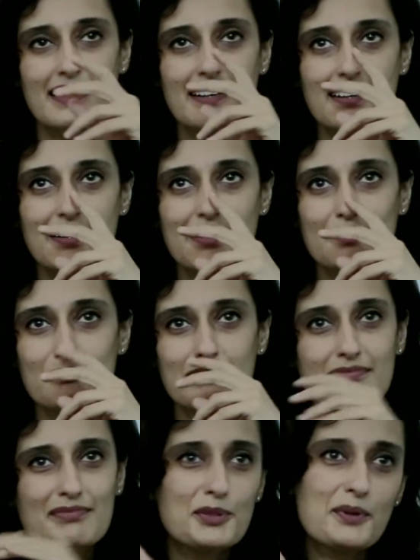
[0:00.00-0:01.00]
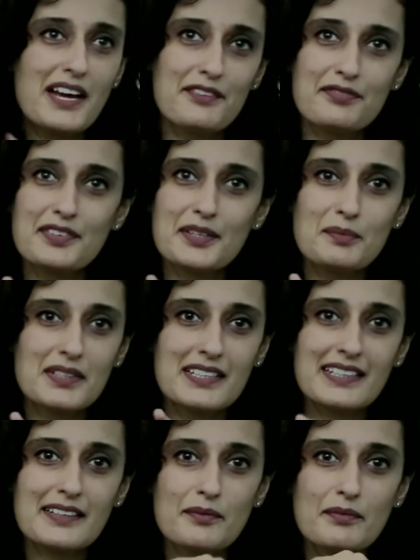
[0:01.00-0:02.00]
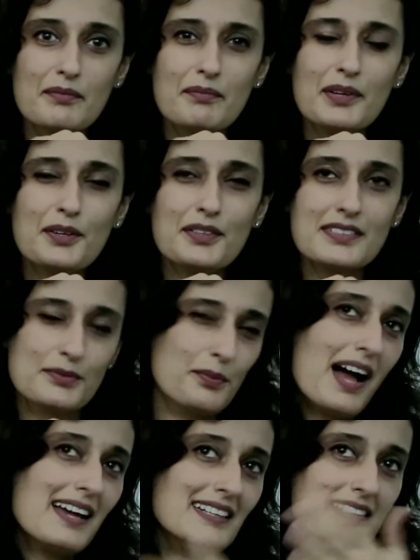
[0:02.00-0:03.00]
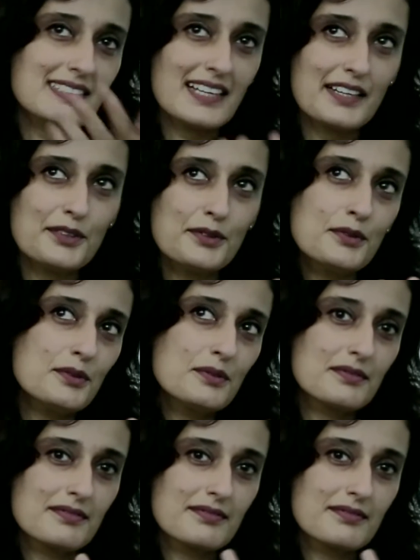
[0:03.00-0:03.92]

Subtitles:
to everybody, because why else are you